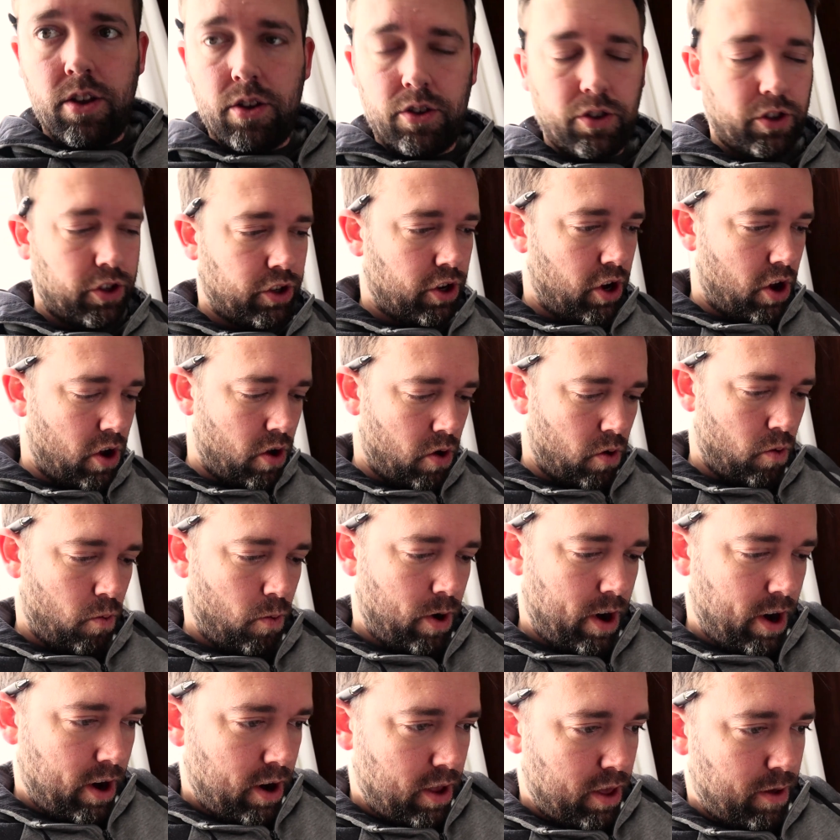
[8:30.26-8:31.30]
So,
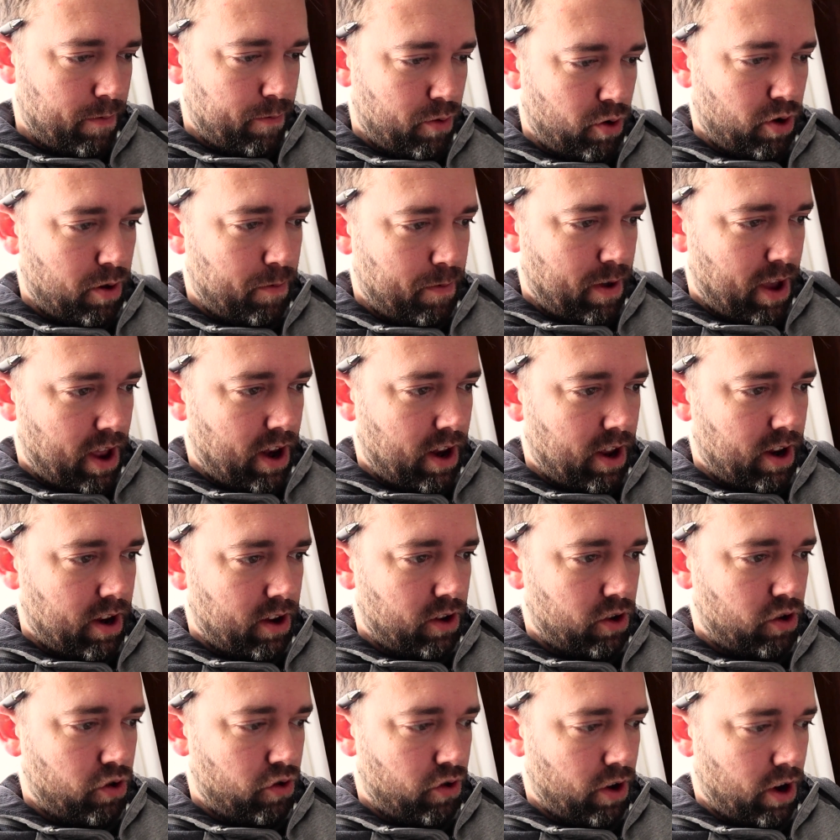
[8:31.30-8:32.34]
where the booty man hid
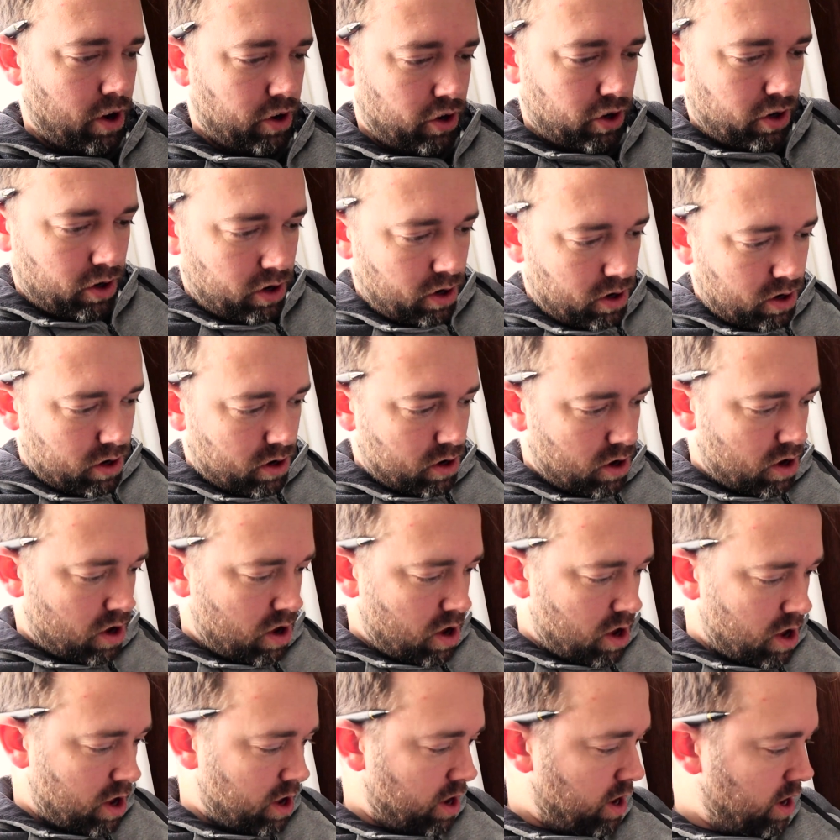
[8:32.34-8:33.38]
his treasure
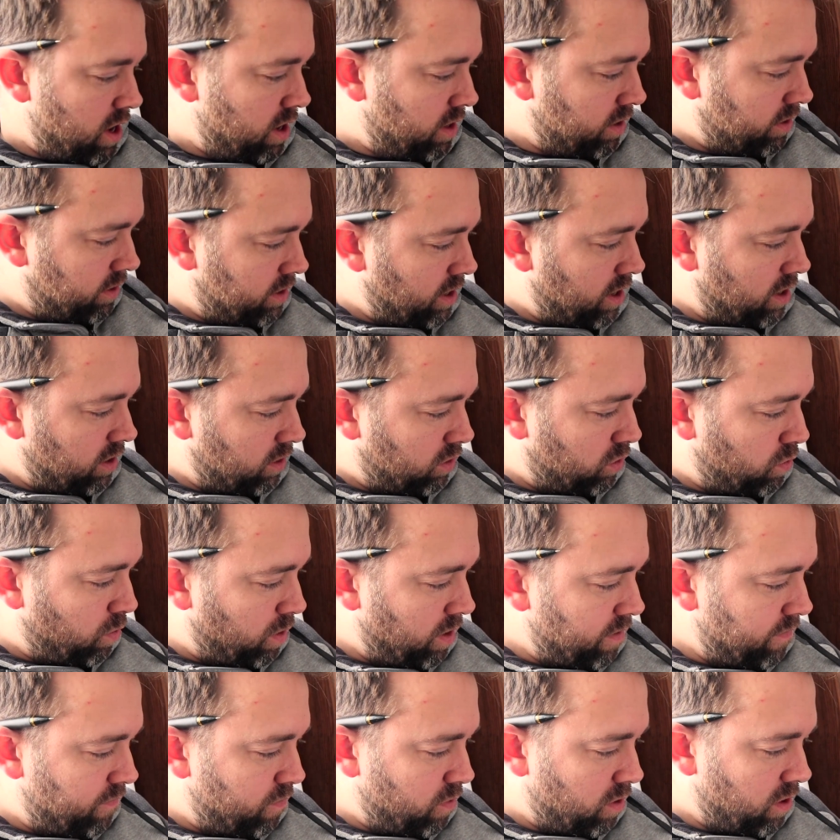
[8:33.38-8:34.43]
it says
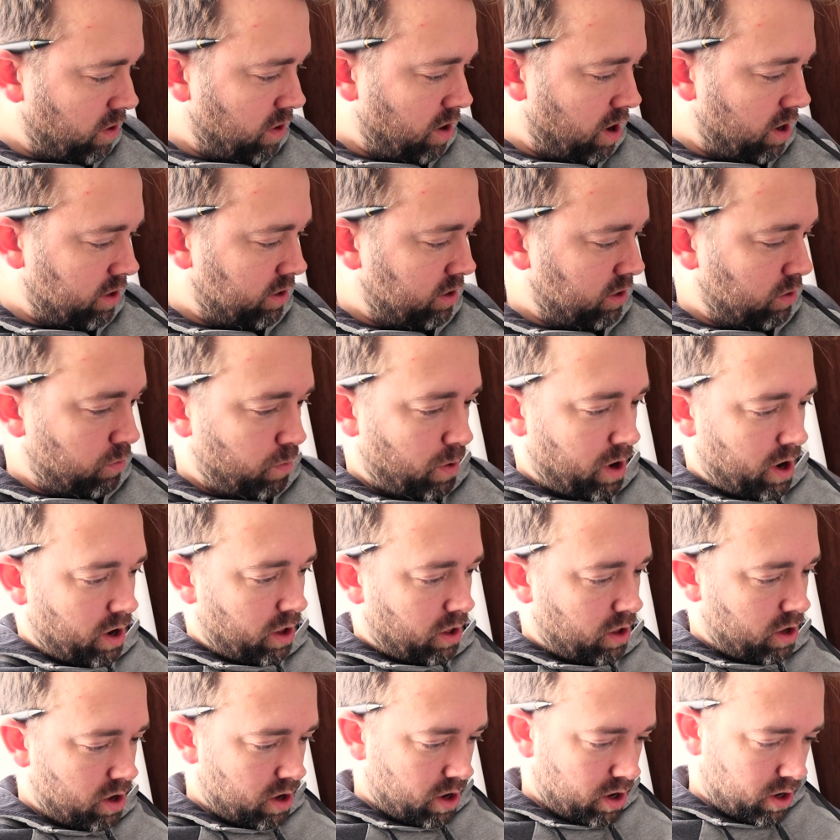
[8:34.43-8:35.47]
24 crosses where to
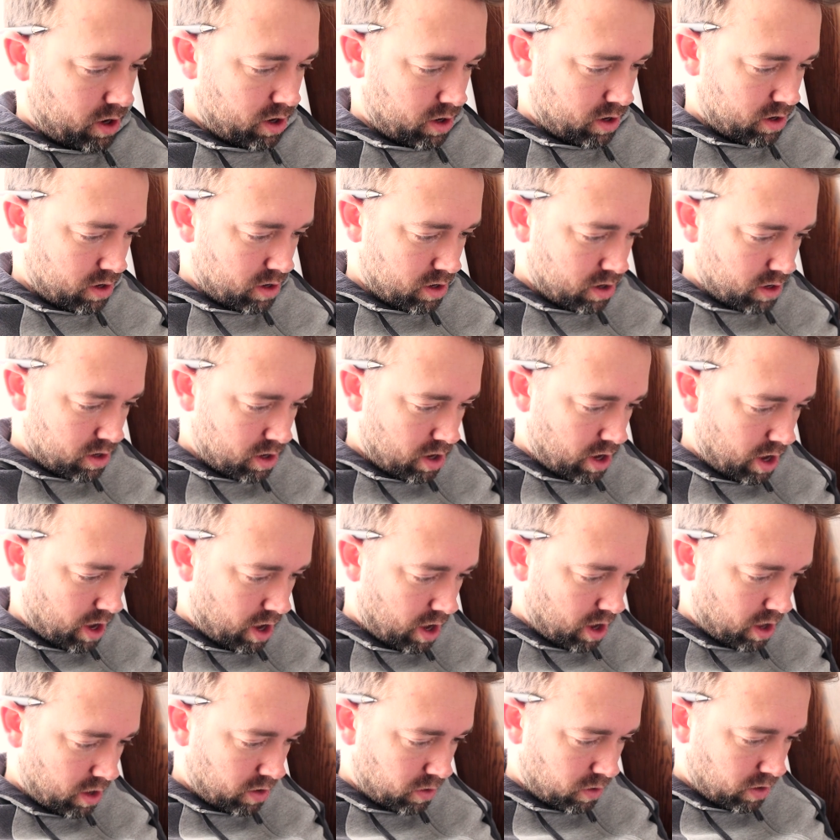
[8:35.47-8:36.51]
look.
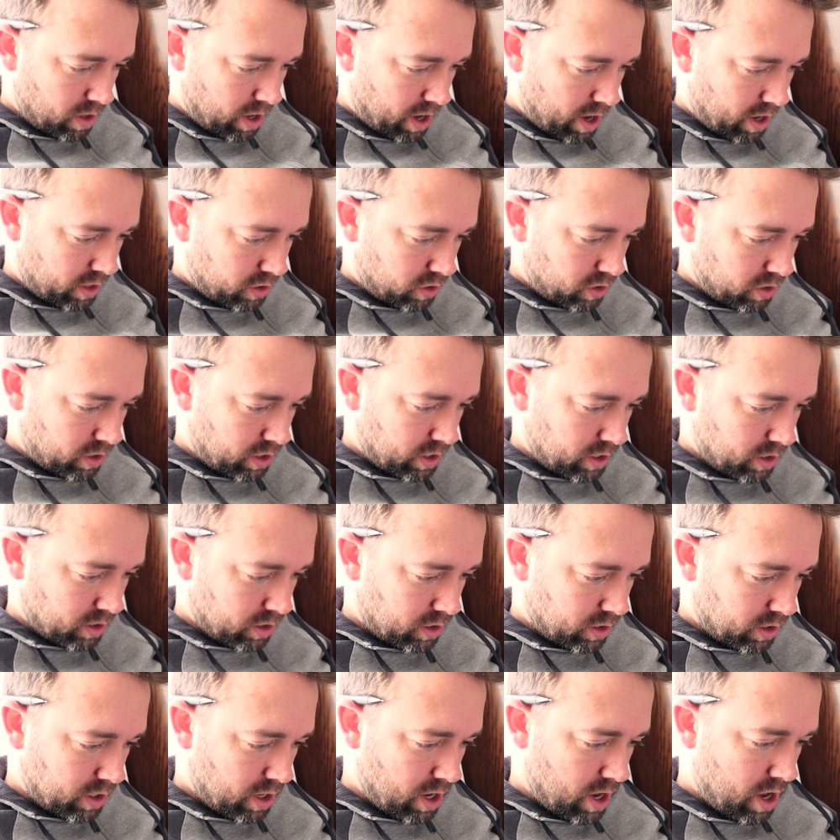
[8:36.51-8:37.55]
And the answer
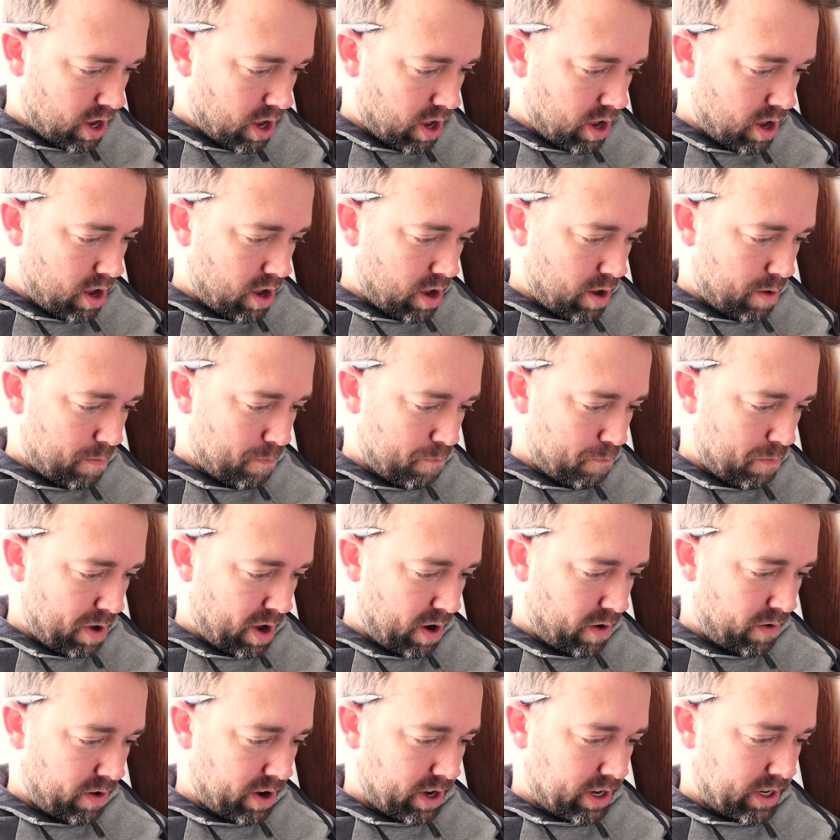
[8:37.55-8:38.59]
is
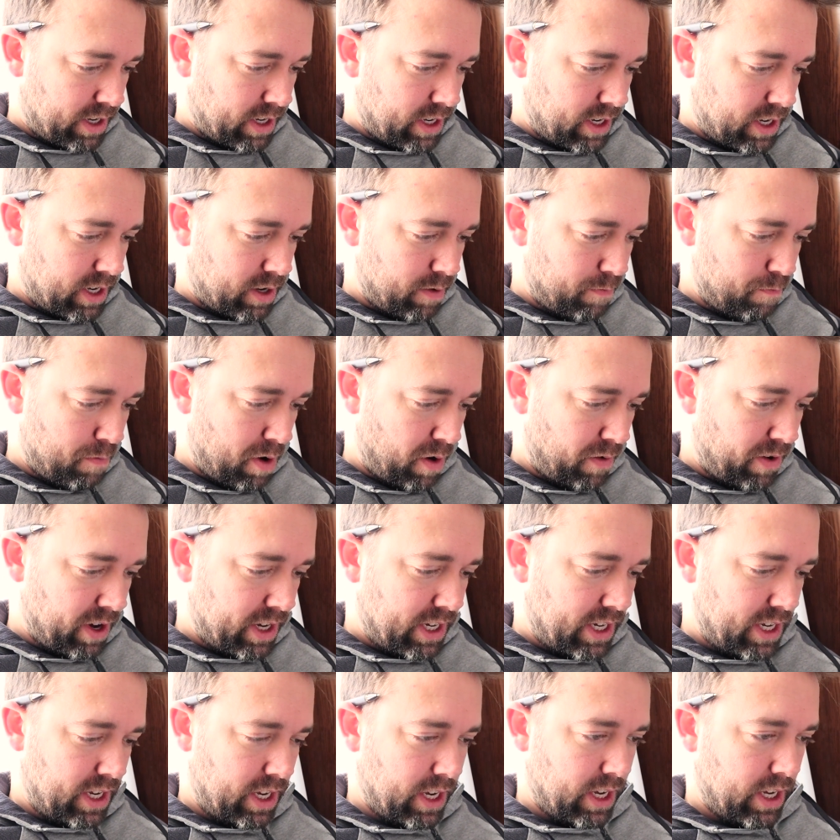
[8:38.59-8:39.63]
Merit-
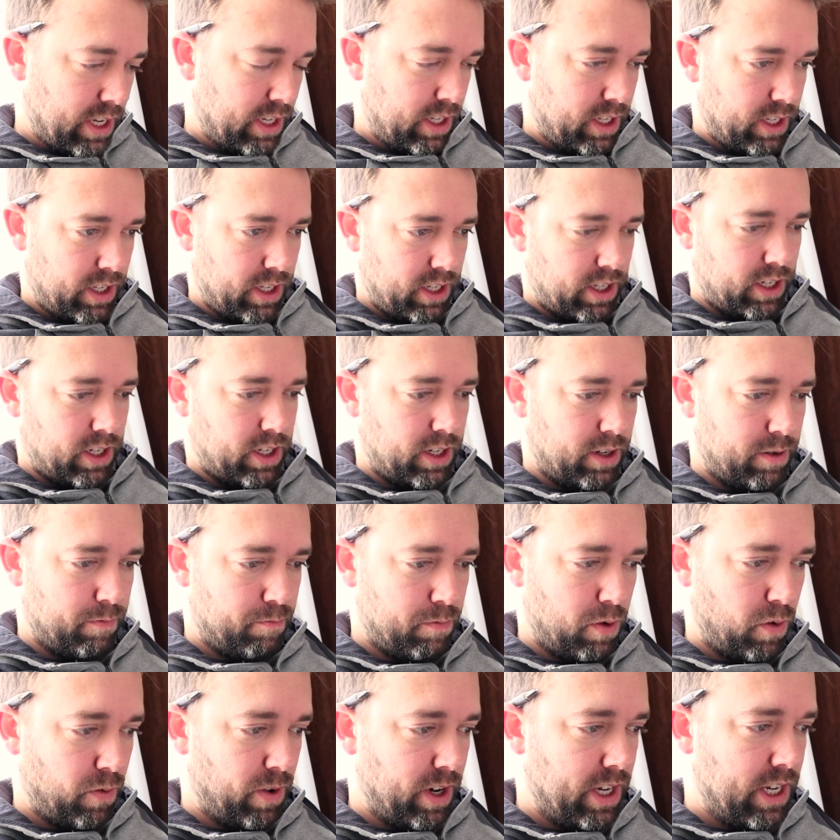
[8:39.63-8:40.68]
Mauritius.
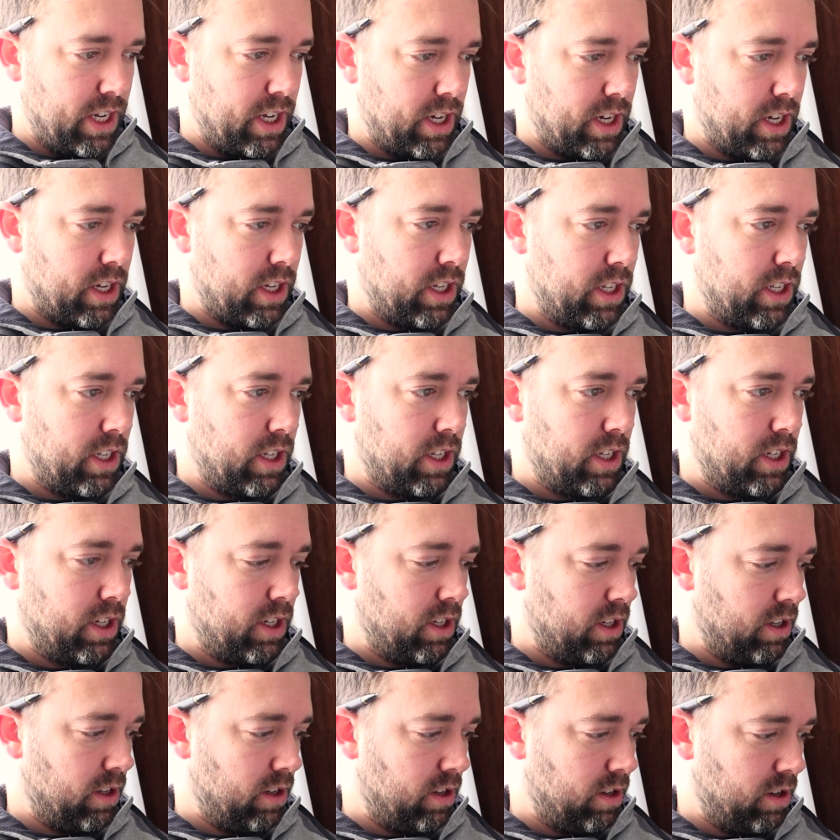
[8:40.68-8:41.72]
Mauritius.
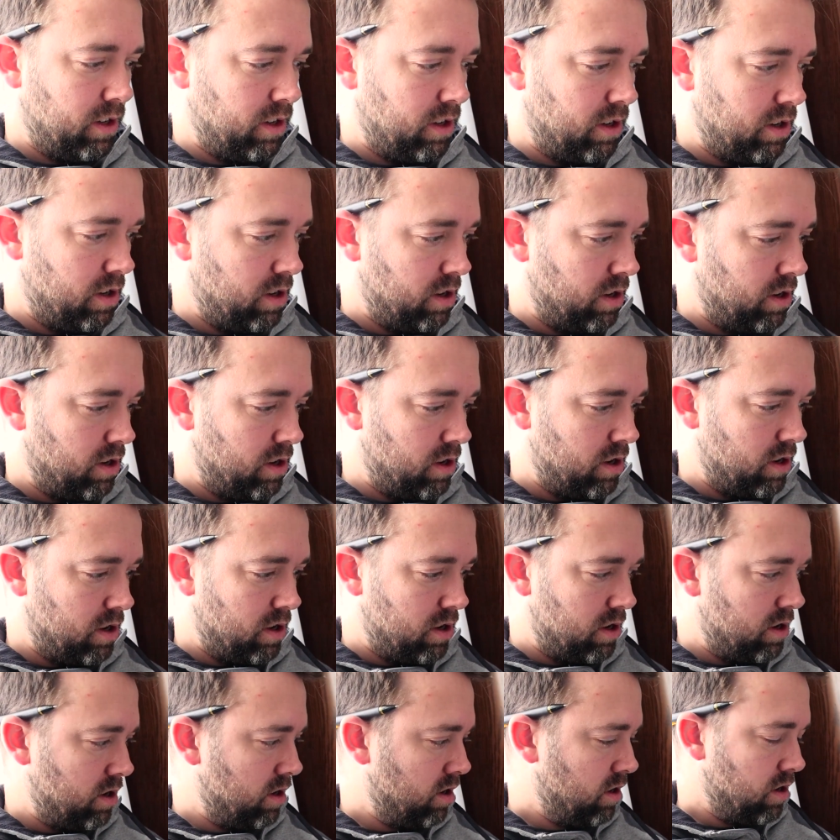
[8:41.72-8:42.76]
What's the
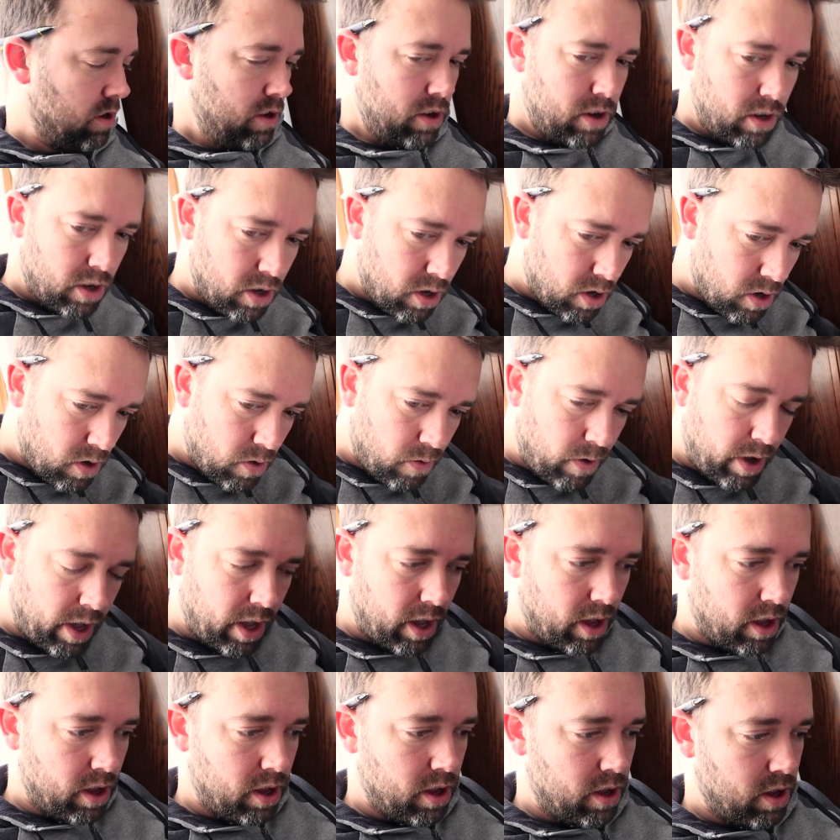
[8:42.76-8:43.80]
shadow
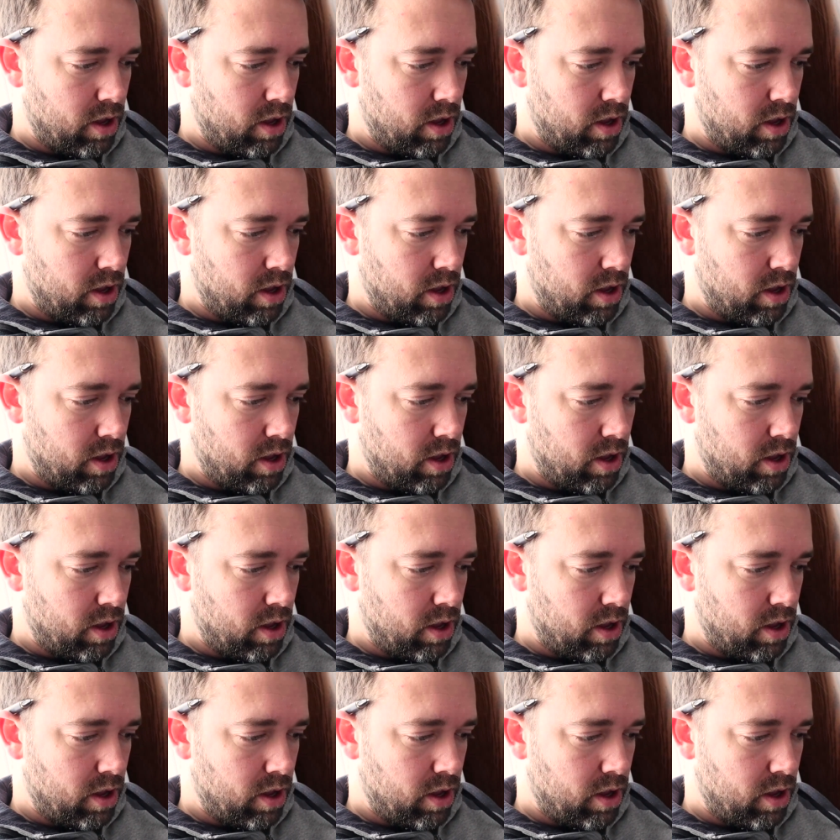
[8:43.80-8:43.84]
Wait.